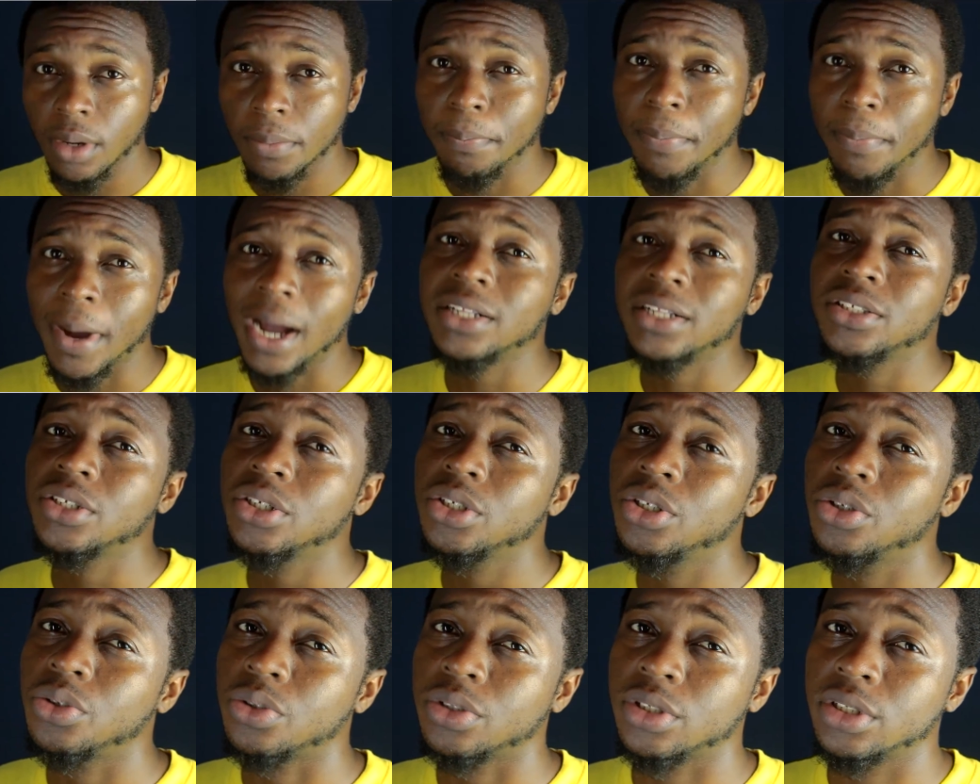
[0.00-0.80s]
Back to
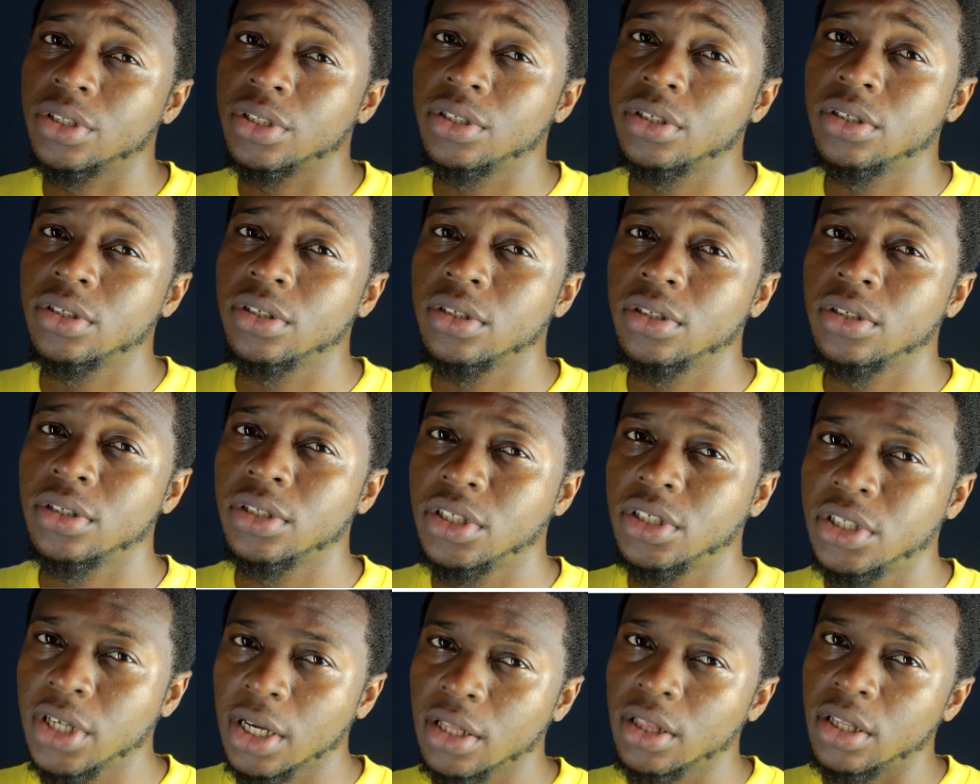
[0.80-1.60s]
yokes.
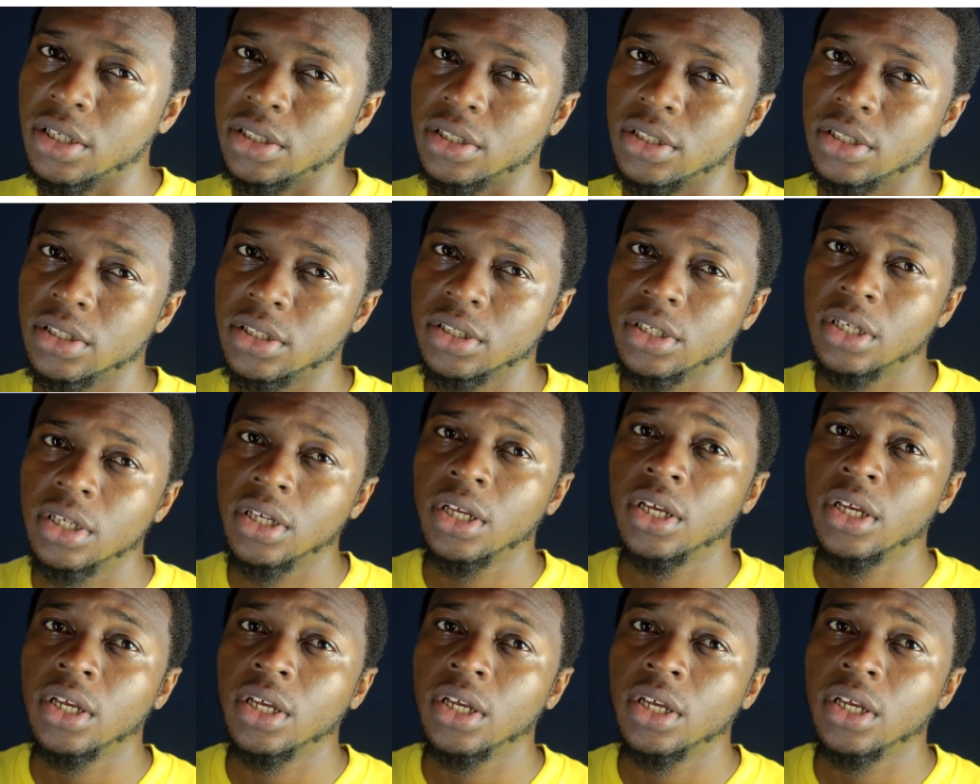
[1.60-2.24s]
Check this.